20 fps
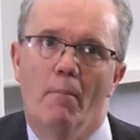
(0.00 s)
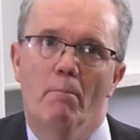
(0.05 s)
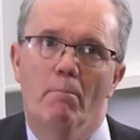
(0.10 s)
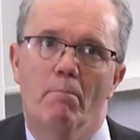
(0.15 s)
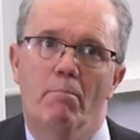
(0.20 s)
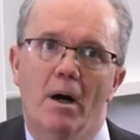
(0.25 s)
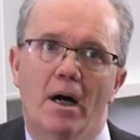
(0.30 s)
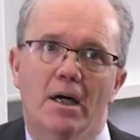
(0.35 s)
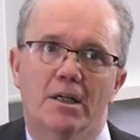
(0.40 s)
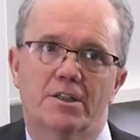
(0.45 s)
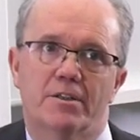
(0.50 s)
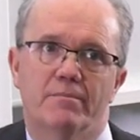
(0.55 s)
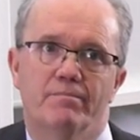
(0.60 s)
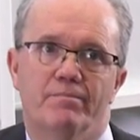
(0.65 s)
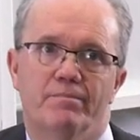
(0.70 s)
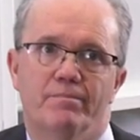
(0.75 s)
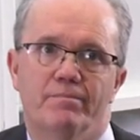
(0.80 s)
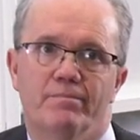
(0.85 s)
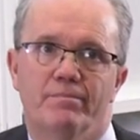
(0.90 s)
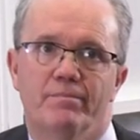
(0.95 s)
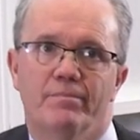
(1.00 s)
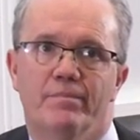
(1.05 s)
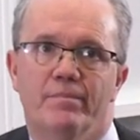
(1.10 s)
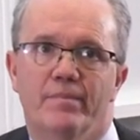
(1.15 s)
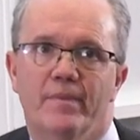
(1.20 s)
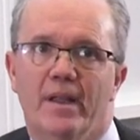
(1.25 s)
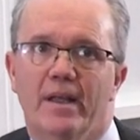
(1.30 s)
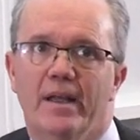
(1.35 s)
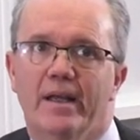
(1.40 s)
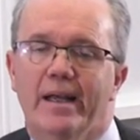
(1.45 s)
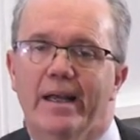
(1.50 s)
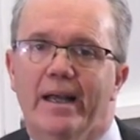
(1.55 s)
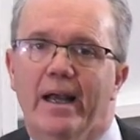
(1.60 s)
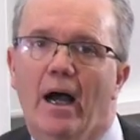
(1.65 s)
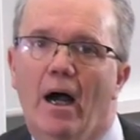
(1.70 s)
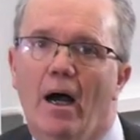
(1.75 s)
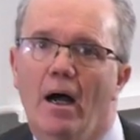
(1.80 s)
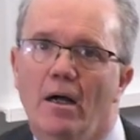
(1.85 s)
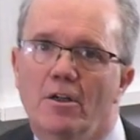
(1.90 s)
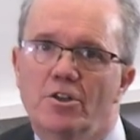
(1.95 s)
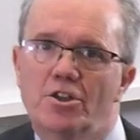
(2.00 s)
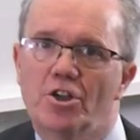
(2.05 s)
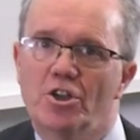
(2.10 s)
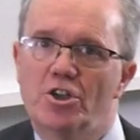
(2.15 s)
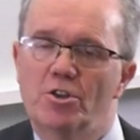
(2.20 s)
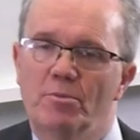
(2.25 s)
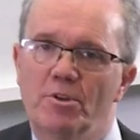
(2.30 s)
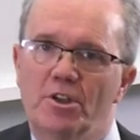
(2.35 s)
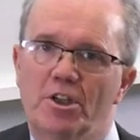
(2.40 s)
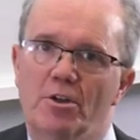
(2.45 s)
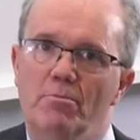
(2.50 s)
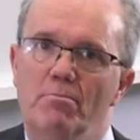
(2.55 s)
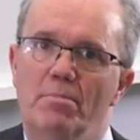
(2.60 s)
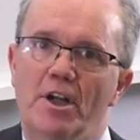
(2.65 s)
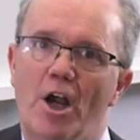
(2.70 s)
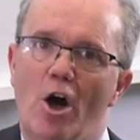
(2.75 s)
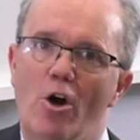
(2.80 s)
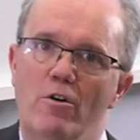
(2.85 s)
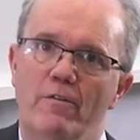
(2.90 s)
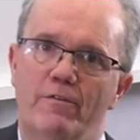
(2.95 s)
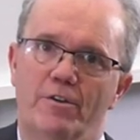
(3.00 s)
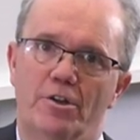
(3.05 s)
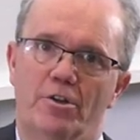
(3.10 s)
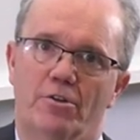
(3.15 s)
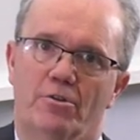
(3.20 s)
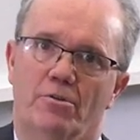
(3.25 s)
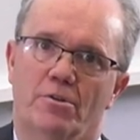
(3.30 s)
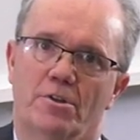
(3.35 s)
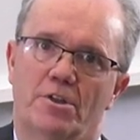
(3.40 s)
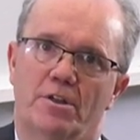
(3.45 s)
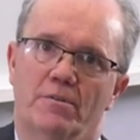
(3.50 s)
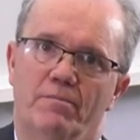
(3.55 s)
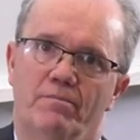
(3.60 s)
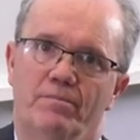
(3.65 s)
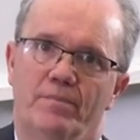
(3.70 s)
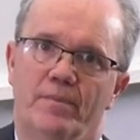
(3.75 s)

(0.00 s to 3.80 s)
But judgment can be overused.